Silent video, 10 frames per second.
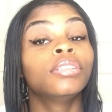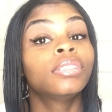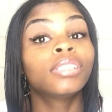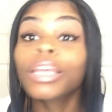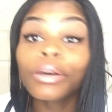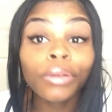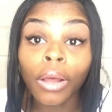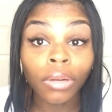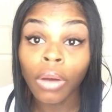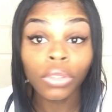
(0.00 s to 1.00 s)
Still
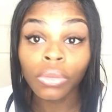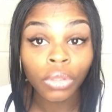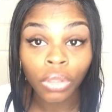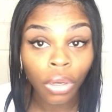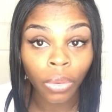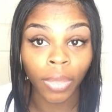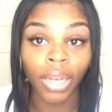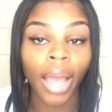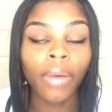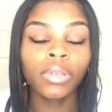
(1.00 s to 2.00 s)
don't know what's going on with me.
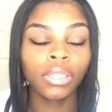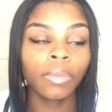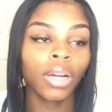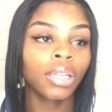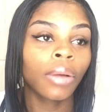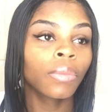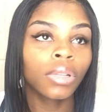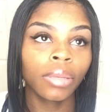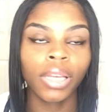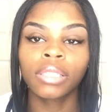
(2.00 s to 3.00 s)
That was the part that
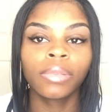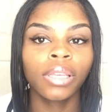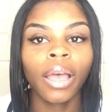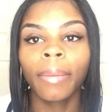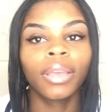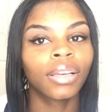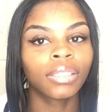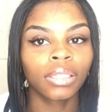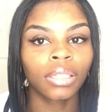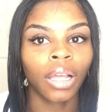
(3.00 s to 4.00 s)
really messed me up,
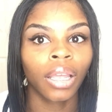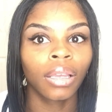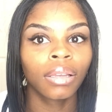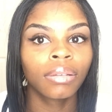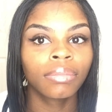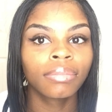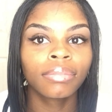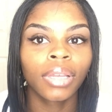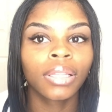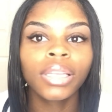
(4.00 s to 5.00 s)
because it's like,
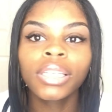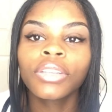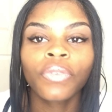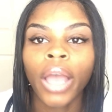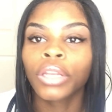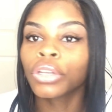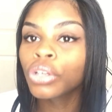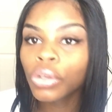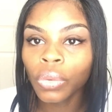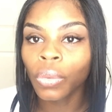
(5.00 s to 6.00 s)
at least if I
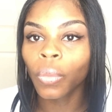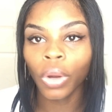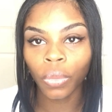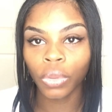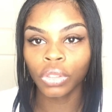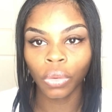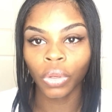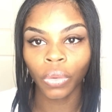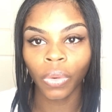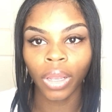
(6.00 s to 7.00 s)
knew what was
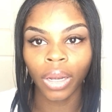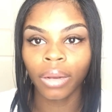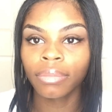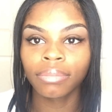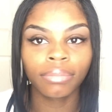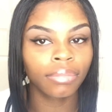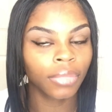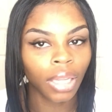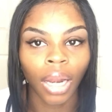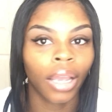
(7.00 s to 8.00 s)
going on,
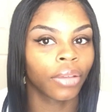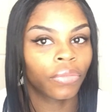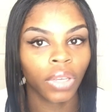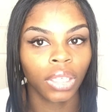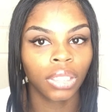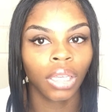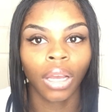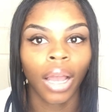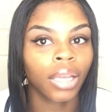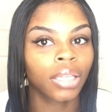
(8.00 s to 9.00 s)
then I could fix it.
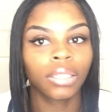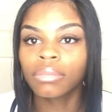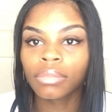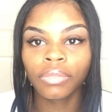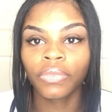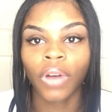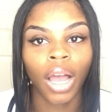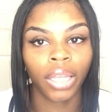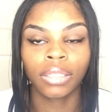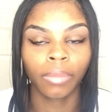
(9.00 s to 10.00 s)
I could
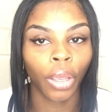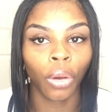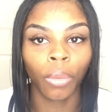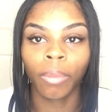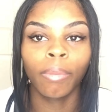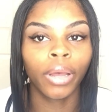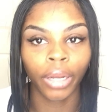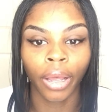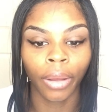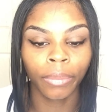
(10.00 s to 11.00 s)
find some help, but no.